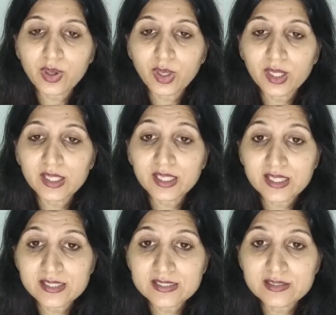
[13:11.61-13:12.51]
all
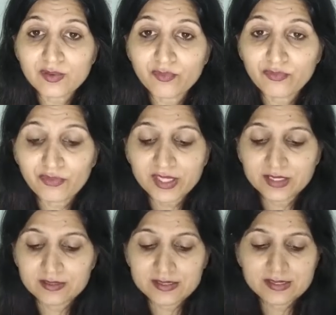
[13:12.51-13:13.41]
his
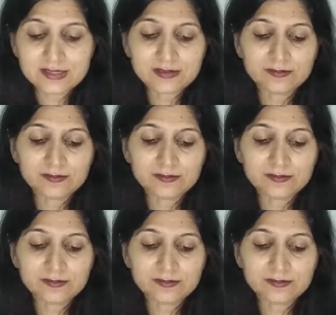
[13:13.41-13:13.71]
feathers.